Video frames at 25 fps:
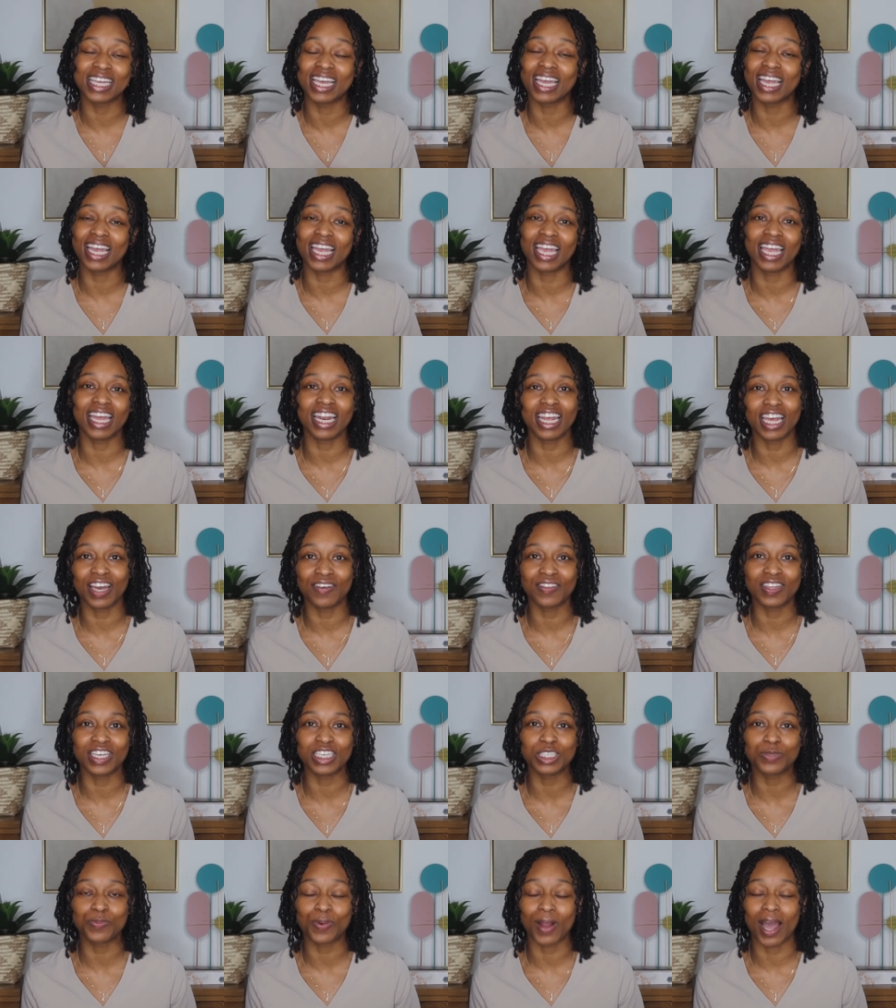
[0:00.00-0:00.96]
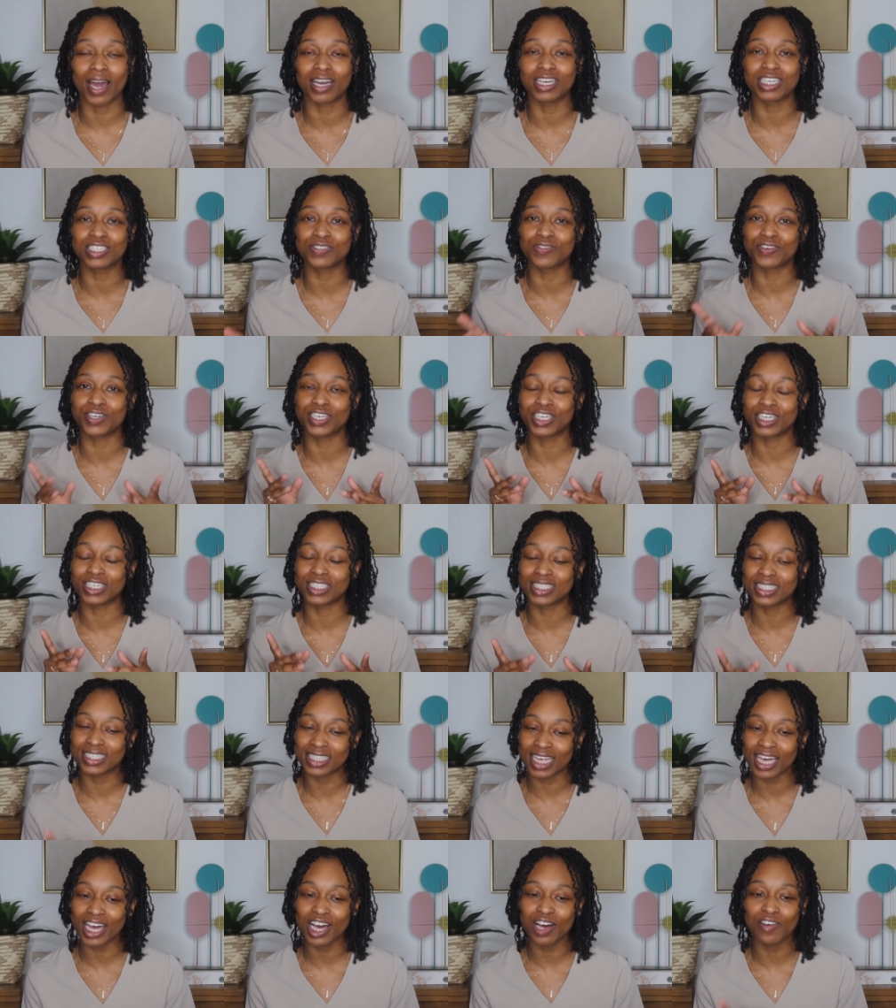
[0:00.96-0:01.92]
in any of these products for
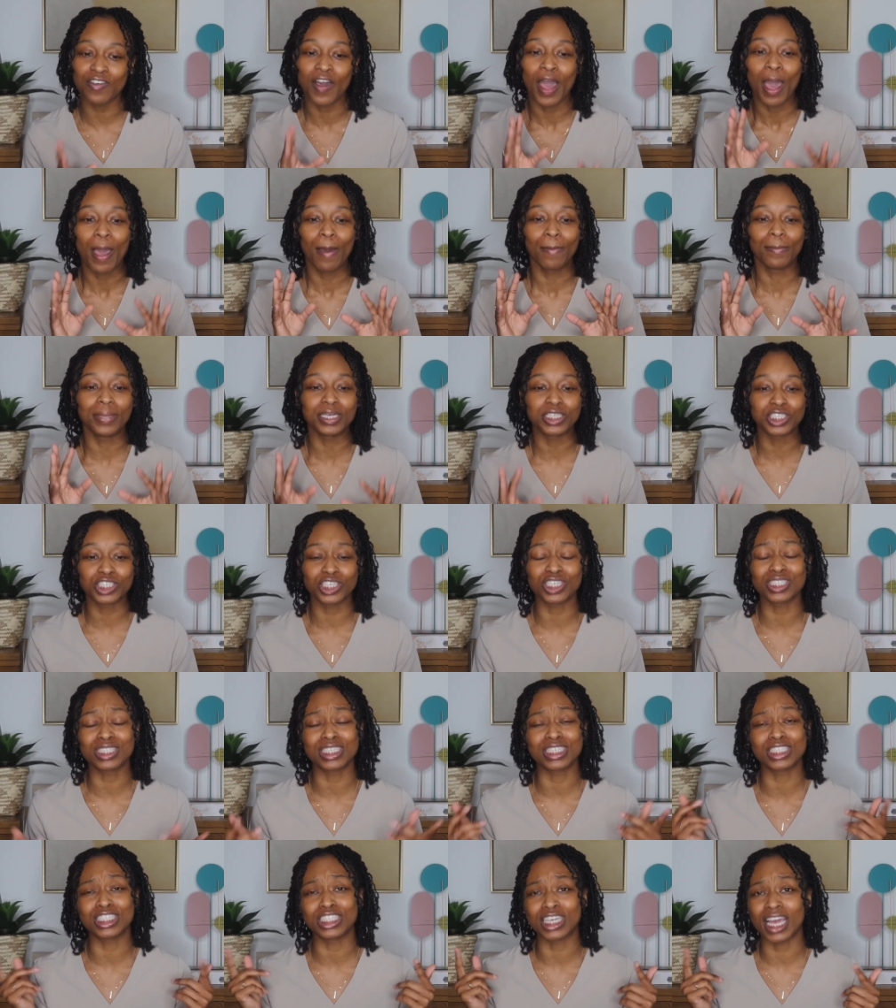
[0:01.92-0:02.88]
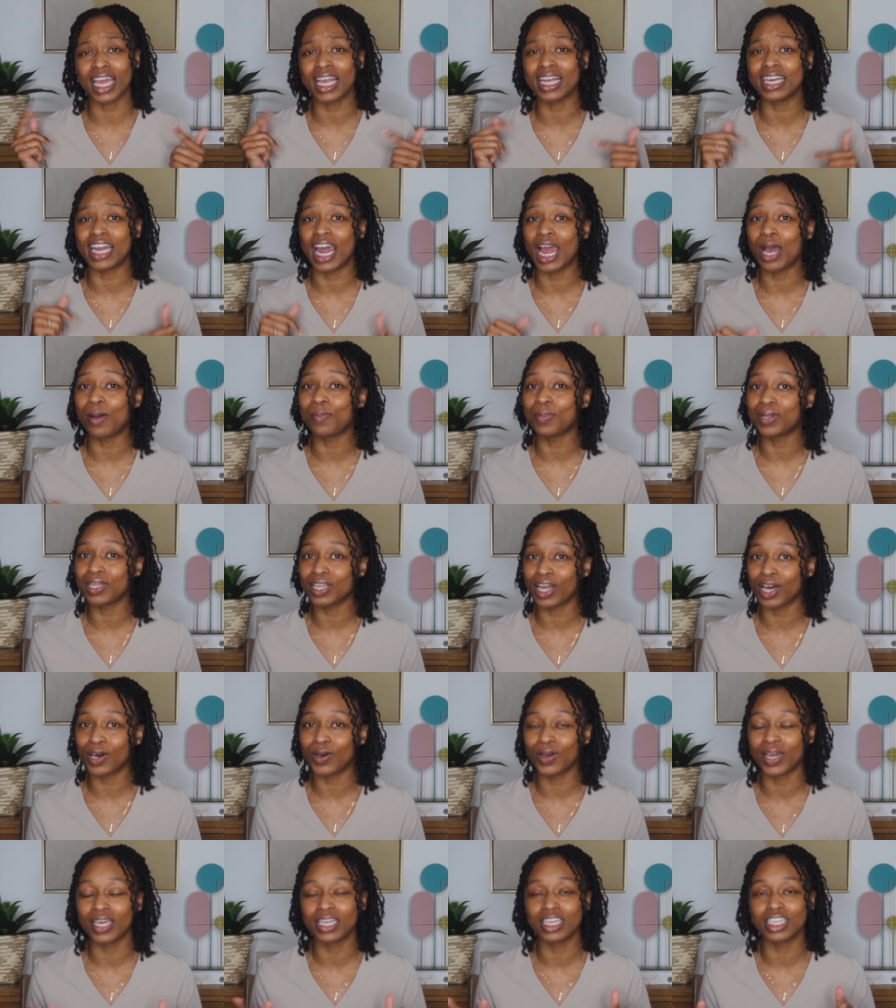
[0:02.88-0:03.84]
yourself, be sure to check down
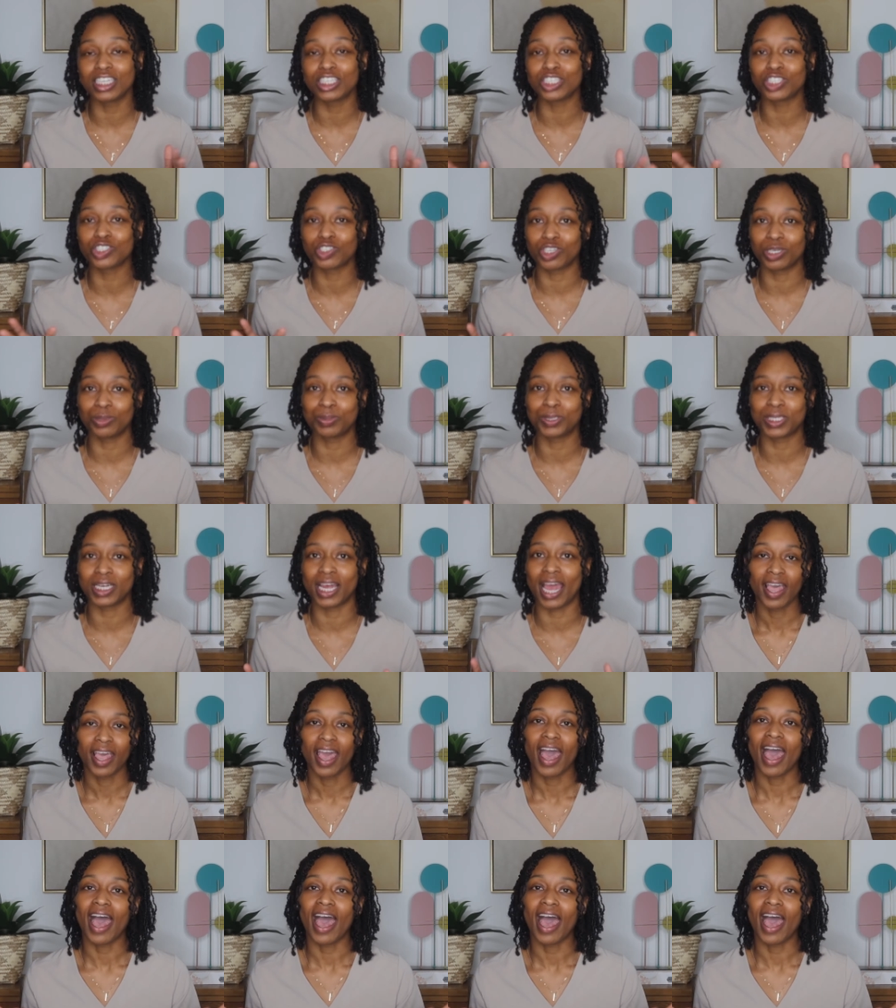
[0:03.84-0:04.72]
below in the description.